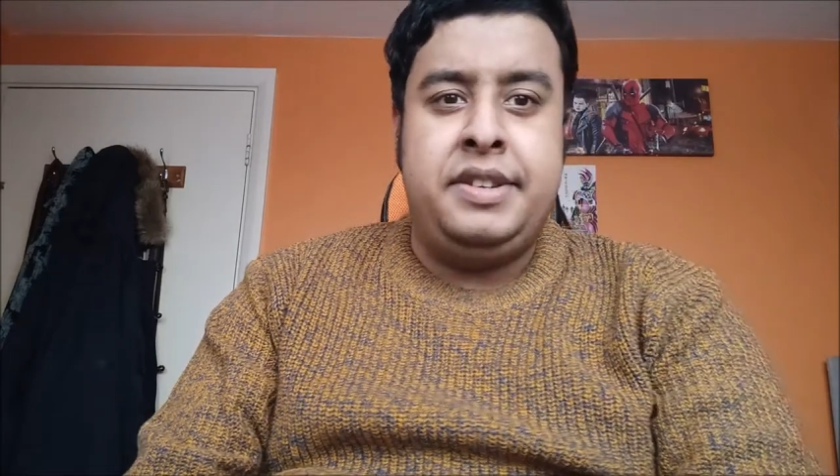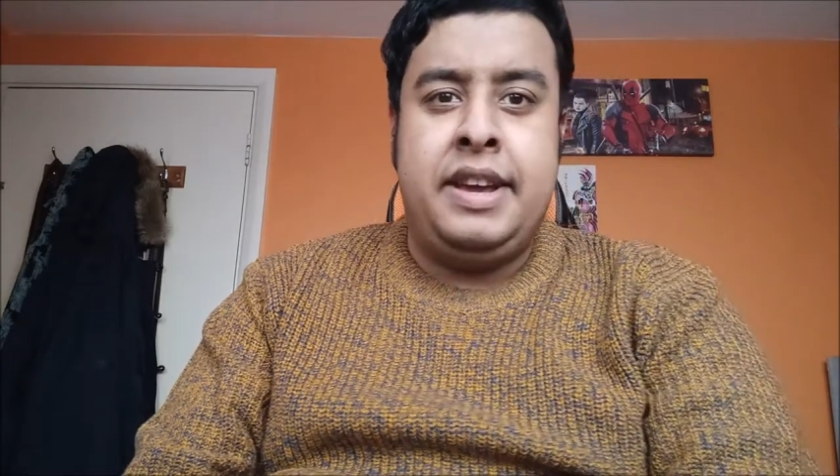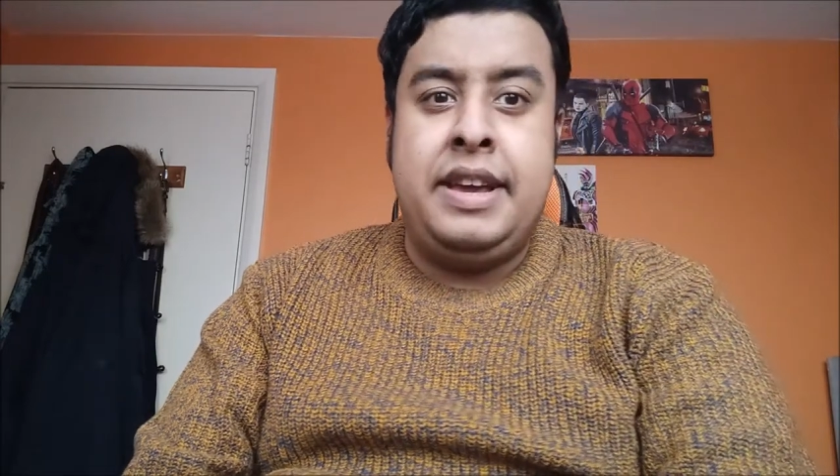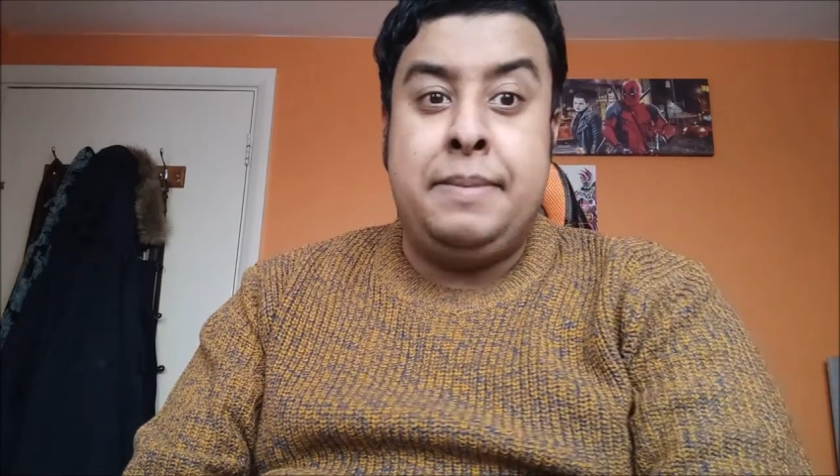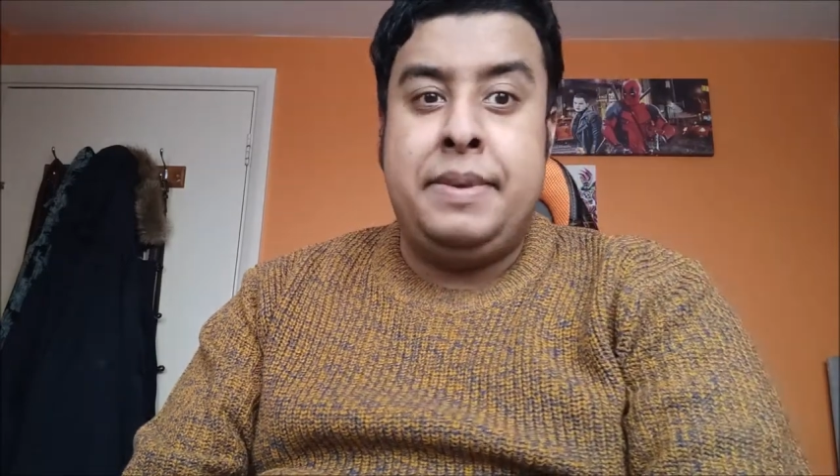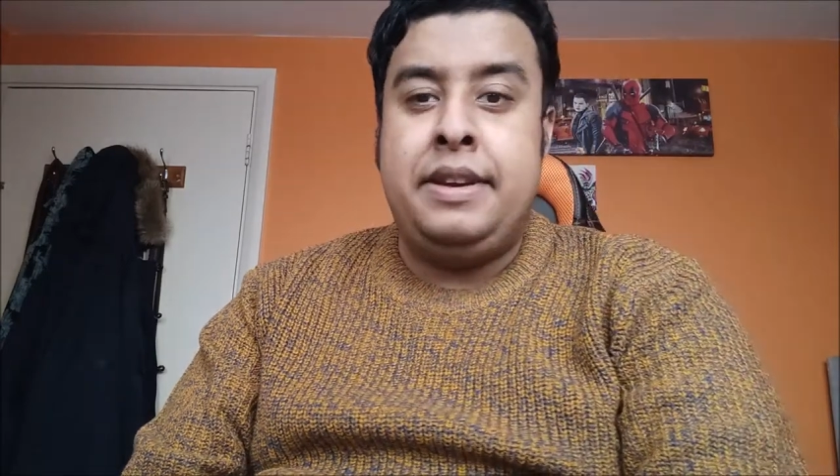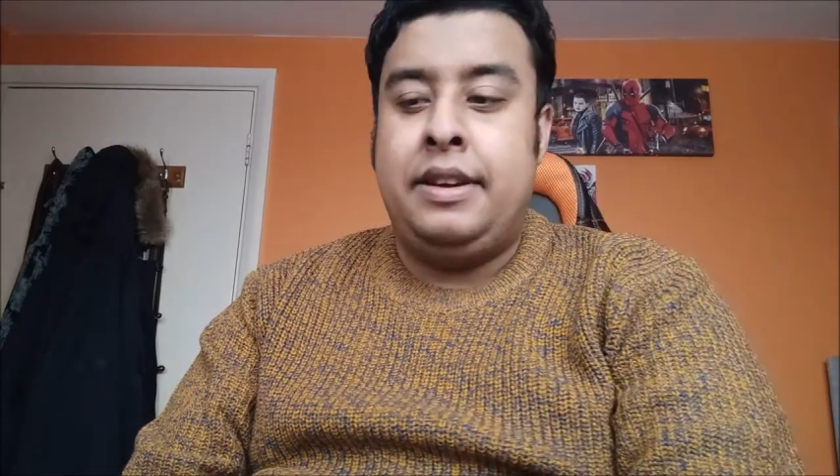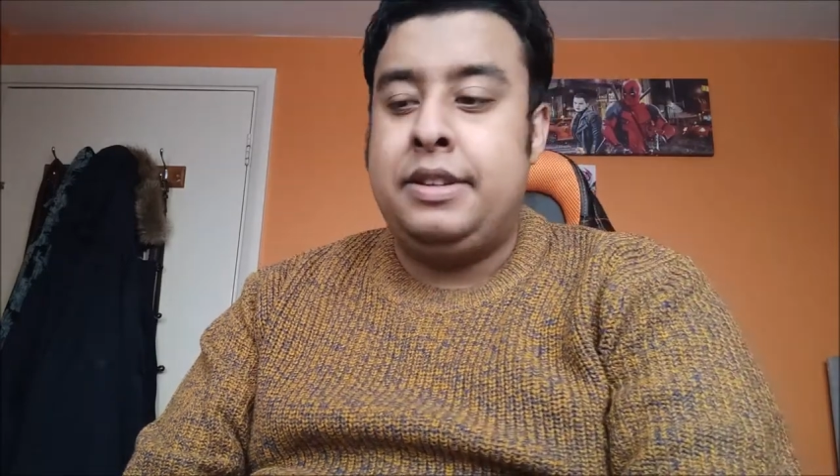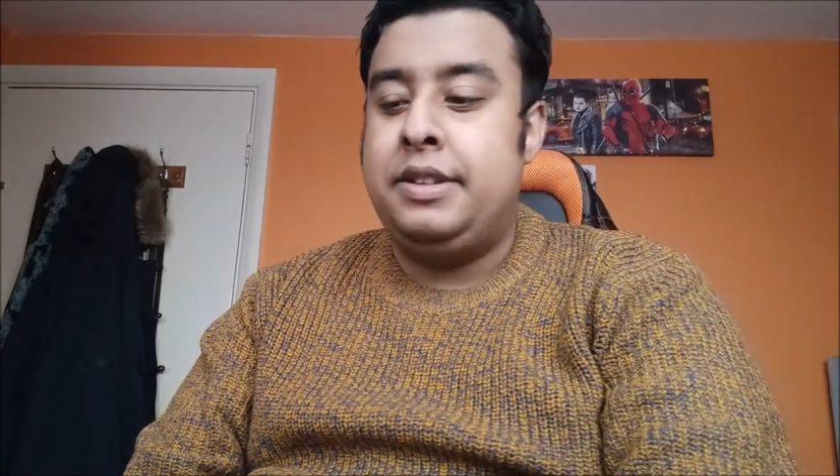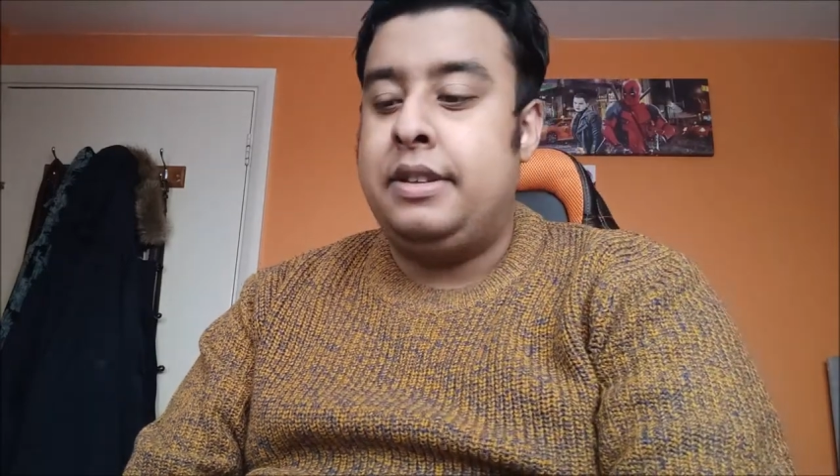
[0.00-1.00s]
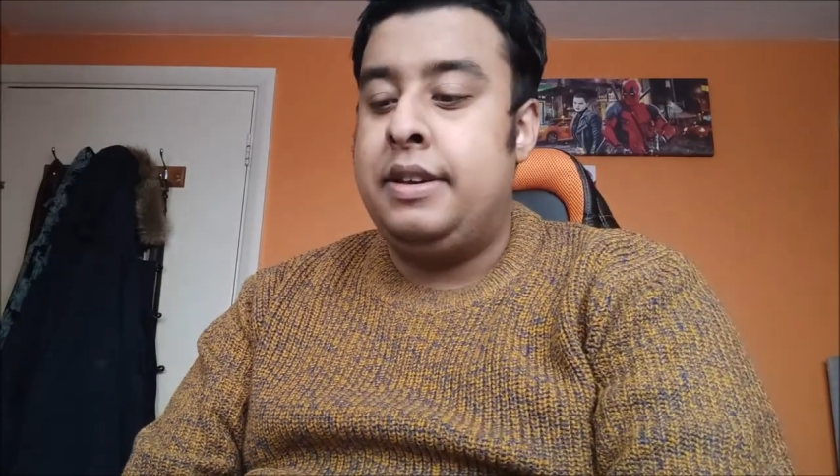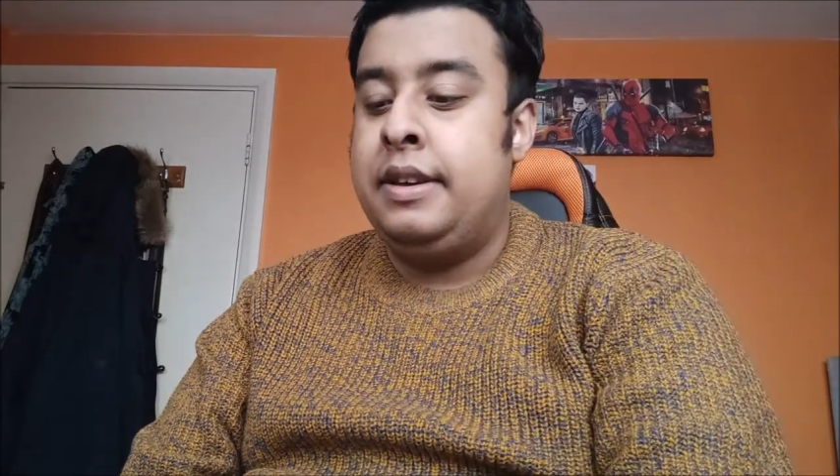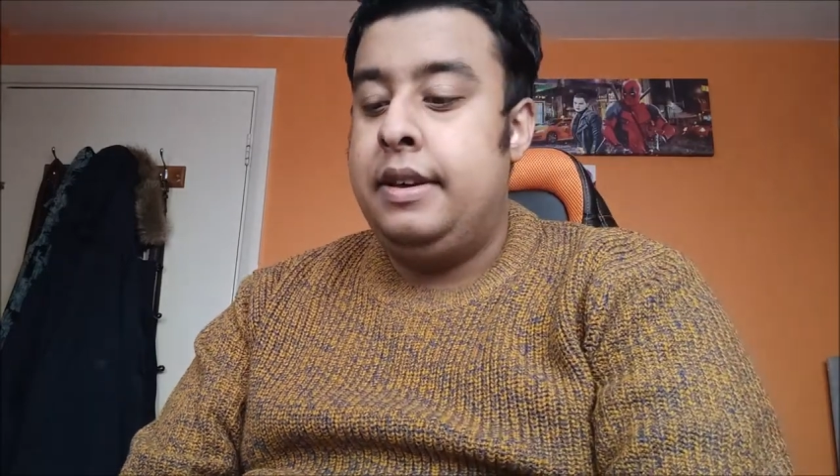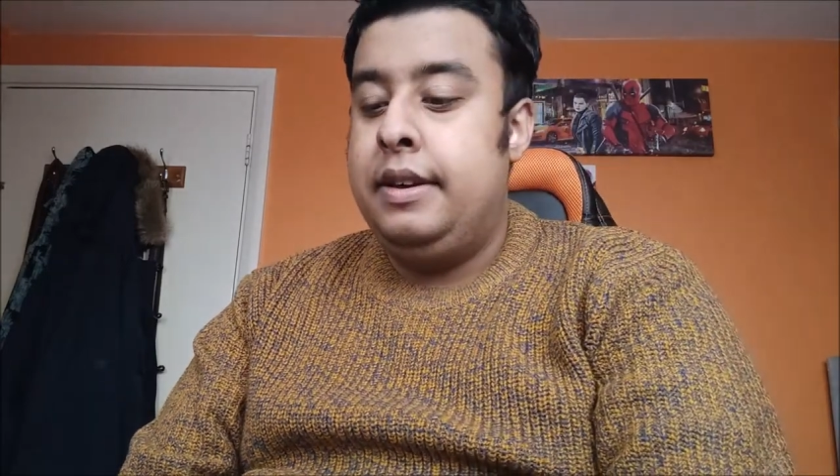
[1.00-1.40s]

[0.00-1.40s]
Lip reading: to 80p actually.